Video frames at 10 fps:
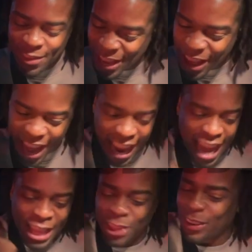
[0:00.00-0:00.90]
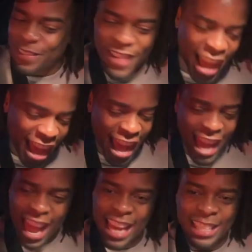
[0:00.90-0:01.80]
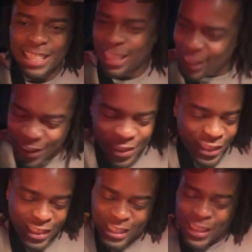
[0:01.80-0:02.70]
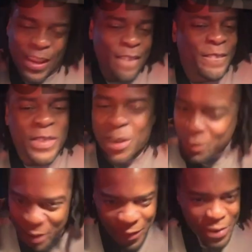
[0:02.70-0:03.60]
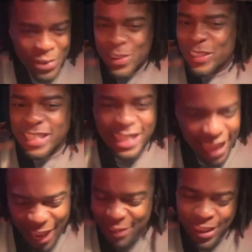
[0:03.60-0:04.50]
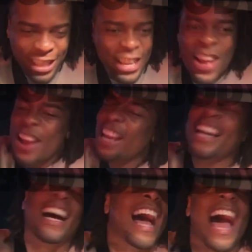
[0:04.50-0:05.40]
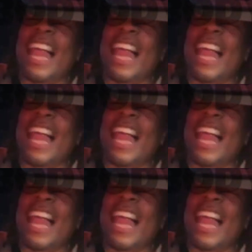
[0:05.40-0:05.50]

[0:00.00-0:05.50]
Hit me up. I got the 3-5. I got the zip. You know what I'm saying? Fuck me. You know what I'm saying, bitch? Come